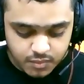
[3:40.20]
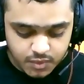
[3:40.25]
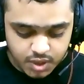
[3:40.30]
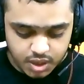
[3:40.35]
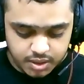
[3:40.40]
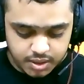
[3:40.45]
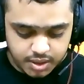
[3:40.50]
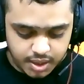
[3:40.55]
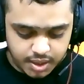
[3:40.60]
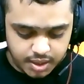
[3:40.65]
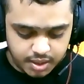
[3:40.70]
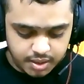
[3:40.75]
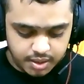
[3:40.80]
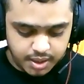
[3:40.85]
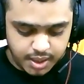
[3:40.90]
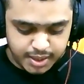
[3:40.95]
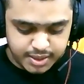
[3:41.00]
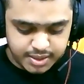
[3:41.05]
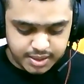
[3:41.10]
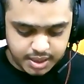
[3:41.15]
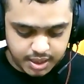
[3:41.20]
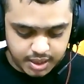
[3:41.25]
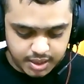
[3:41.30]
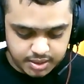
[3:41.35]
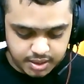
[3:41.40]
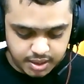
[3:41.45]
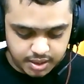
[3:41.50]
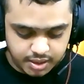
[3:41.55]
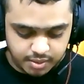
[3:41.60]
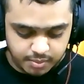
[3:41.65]
next
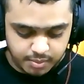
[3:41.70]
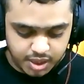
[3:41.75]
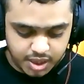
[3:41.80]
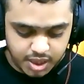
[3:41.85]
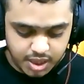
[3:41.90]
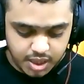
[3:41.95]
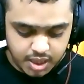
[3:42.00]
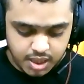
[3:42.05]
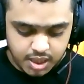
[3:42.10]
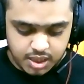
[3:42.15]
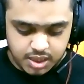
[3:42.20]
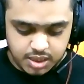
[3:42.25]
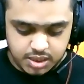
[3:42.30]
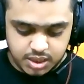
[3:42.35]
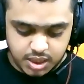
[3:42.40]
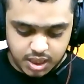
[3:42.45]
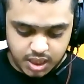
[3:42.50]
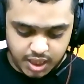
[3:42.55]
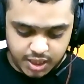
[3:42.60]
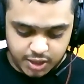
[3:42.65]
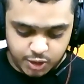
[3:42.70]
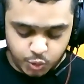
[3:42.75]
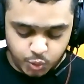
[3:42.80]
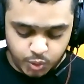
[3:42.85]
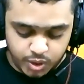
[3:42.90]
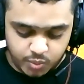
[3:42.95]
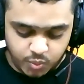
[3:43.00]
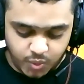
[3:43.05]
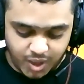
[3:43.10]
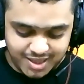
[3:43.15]
is nothing but shall I
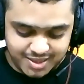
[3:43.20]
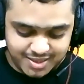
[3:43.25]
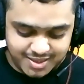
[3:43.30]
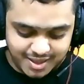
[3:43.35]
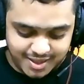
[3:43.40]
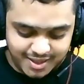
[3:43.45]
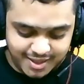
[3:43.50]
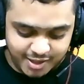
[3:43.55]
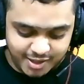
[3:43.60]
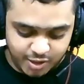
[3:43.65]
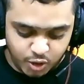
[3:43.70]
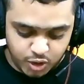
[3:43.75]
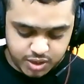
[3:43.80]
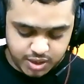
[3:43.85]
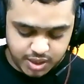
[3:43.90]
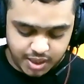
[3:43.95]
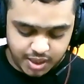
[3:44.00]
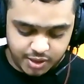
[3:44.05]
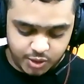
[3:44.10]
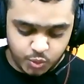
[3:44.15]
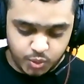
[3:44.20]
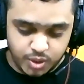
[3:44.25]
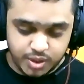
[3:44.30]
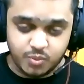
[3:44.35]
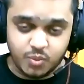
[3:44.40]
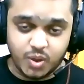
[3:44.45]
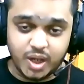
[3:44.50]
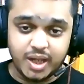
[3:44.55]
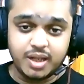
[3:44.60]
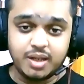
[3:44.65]
do it while studying or shall I do
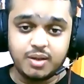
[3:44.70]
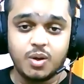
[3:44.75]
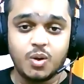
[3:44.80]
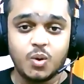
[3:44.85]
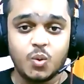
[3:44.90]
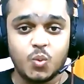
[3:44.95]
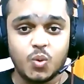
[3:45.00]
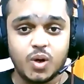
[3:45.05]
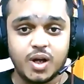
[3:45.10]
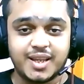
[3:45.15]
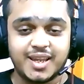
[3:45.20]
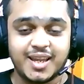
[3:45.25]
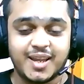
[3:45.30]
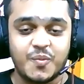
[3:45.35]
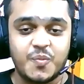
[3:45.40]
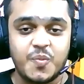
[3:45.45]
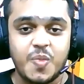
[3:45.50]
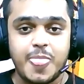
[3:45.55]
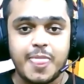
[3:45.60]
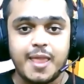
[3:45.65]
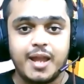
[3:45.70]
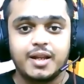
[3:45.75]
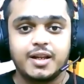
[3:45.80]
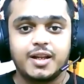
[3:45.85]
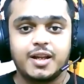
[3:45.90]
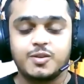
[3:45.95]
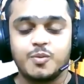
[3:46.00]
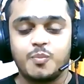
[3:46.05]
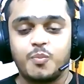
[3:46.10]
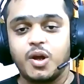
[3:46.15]
it while working?
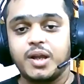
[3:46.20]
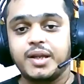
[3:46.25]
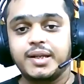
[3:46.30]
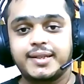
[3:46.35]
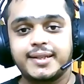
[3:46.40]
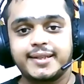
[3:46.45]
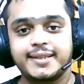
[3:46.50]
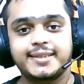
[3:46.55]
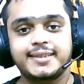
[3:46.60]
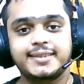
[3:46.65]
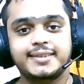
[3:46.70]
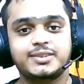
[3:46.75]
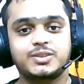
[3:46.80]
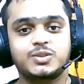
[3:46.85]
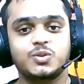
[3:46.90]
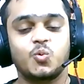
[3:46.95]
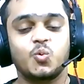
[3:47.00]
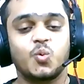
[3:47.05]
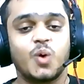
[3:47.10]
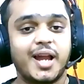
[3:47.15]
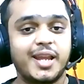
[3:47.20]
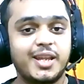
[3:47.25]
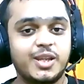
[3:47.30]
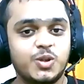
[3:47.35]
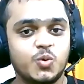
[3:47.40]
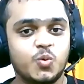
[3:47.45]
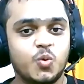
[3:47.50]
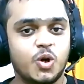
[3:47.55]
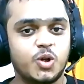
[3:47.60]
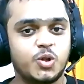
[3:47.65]
Now, the point is why
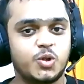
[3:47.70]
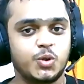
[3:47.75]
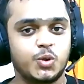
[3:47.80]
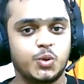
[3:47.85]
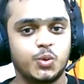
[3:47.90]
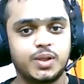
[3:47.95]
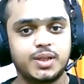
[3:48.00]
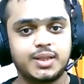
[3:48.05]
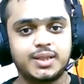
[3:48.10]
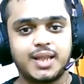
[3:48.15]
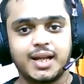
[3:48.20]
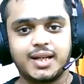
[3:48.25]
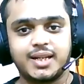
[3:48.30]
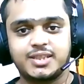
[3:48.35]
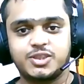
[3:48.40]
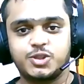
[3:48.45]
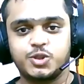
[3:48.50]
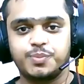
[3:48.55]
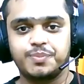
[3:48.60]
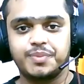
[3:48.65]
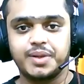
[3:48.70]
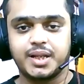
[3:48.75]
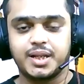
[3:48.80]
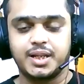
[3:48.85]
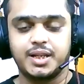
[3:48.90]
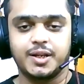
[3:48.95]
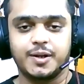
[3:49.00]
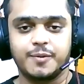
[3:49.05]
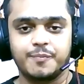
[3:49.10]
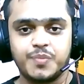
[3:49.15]
you want to do it, that should be
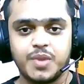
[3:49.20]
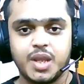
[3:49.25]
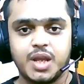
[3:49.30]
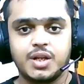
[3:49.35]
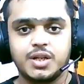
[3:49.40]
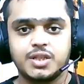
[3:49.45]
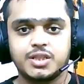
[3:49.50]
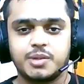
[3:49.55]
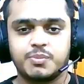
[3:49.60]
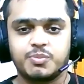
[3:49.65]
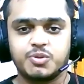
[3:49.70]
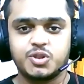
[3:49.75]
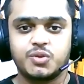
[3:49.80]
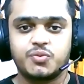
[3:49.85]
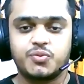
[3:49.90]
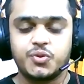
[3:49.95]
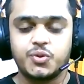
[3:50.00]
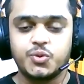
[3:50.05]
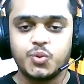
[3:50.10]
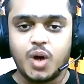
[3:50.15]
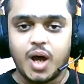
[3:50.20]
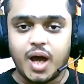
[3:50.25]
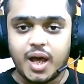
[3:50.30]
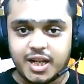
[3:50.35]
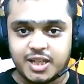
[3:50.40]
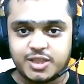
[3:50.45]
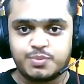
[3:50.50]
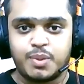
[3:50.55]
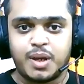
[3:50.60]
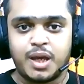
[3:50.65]
clear. Suppose if you are
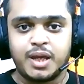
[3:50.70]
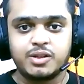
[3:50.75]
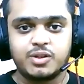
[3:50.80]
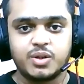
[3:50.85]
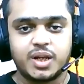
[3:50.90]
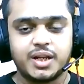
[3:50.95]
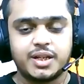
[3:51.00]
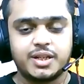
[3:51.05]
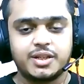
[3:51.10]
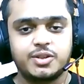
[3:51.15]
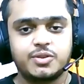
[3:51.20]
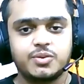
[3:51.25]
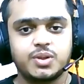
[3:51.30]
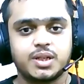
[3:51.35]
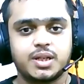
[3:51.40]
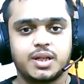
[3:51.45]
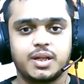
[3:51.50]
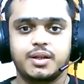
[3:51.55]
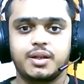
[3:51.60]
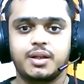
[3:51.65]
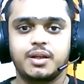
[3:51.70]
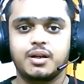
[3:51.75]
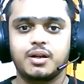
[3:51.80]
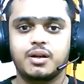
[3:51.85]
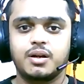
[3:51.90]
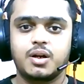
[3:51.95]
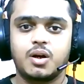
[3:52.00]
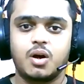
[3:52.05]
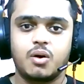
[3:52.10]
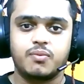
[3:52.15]
aspiring to get into a career
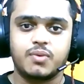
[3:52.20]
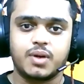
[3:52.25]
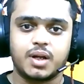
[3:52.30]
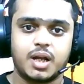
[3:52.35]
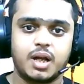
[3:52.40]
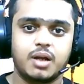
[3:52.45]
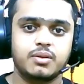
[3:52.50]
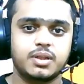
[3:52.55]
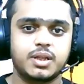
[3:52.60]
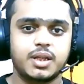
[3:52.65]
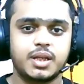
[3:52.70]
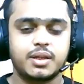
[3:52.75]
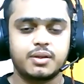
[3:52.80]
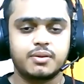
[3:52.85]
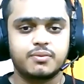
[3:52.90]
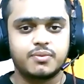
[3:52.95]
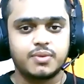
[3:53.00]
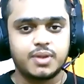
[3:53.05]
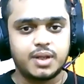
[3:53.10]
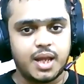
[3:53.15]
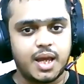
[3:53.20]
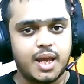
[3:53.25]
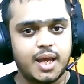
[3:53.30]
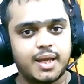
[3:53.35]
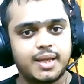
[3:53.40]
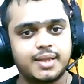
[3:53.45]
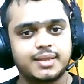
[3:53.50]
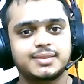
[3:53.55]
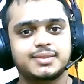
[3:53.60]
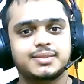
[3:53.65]
of accounting,
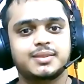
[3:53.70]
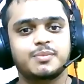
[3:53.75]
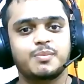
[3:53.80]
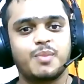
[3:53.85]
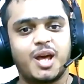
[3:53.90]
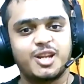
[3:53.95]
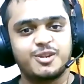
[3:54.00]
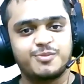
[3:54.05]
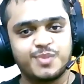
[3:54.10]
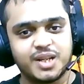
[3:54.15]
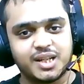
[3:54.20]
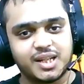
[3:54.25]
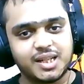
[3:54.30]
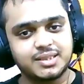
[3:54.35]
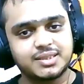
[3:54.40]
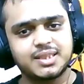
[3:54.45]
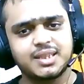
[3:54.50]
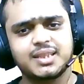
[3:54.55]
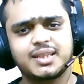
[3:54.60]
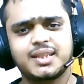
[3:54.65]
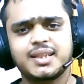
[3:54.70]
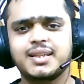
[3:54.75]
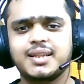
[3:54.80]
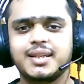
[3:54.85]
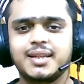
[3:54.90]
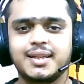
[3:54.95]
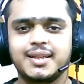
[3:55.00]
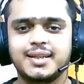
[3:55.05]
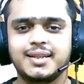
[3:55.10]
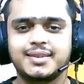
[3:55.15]
finance, management consulting,
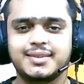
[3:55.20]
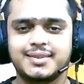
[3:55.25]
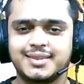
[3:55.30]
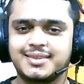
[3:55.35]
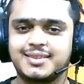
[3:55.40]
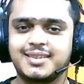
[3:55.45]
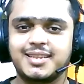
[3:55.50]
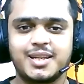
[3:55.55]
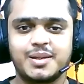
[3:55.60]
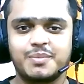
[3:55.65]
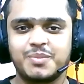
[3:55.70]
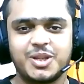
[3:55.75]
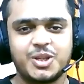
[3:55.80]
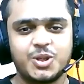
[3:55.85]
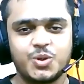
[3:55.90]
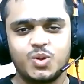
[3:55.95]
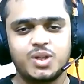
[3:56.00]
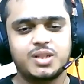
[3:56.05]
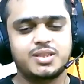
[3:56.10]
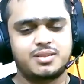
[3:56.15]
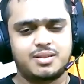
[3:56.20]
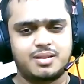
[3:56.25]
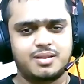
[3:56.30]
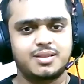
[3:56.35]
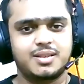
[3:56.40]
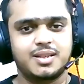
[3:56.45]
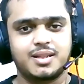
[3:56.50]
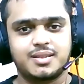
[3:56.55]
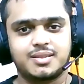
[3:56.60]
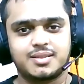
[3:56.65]
then CMA US
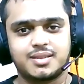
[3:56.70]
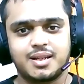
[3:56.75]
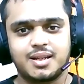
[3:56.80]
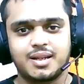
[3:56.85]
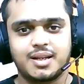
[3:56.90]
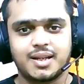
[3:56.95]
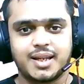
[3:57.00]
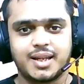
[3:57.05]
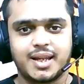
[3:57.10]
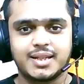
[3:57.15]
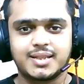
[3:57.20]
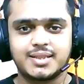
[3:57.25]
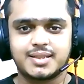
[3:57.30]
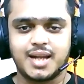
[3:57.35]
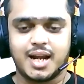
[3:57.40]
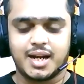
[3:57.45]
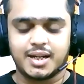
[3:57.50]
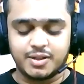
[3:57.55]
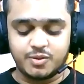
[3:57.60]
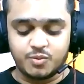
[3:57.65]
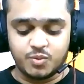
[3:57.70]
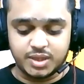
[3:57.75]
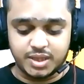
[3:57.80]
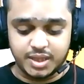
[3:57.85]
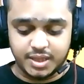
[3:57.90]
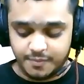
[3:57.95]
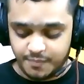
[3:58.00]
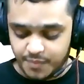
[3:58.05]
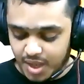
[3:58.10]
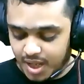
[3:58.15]
just get started with
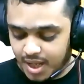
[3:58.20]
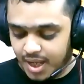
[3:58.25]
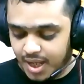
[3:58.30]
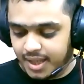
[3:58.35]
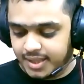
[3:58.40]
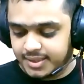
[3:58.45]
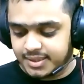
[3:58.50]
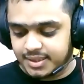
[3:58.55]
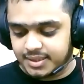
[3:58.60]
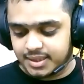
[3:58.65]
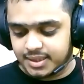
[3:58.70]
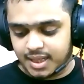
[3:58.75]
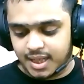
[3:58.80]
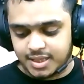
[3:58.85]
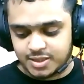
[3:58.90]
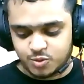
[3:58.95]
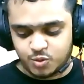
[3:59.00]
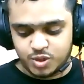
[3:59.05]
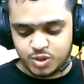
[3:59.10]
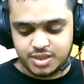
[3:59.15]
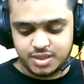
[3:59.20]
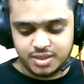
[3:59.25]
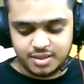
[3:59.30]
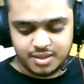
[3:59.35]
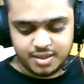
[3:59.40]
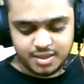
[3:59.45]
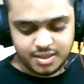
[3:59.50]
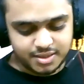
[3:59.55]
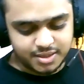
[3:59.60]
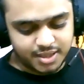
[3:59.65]
it. And then the last question
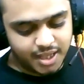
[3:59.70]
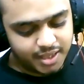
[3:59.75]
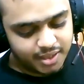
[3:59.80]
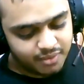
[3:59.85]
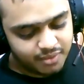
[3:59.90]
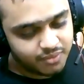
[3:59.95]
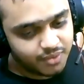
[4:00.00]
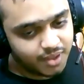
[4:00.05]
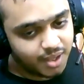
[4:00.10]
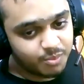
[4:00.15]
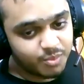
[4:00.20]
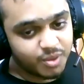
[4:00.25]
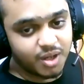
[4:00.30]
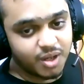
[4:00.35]
is that if I'm